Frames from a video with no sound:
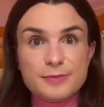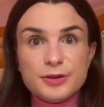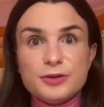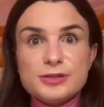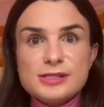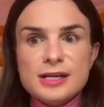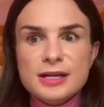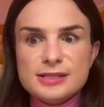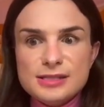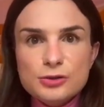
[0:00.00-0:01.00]
but there's
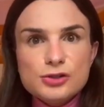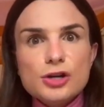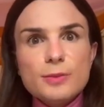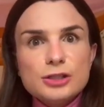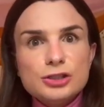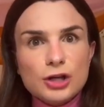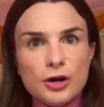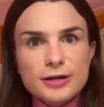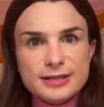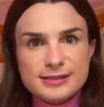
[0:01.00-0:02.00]
still so much
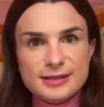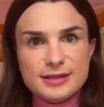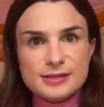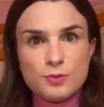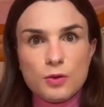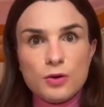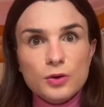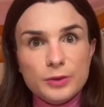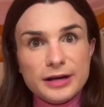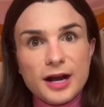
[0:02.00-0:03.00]
darkness in this
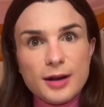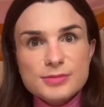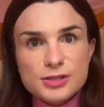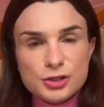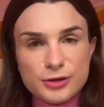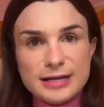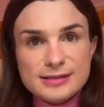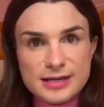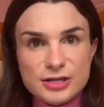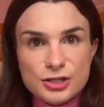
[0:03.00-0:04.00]
world when it comes to
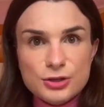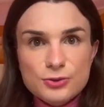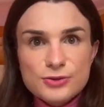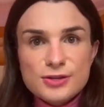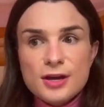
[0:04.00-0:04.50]
trans issues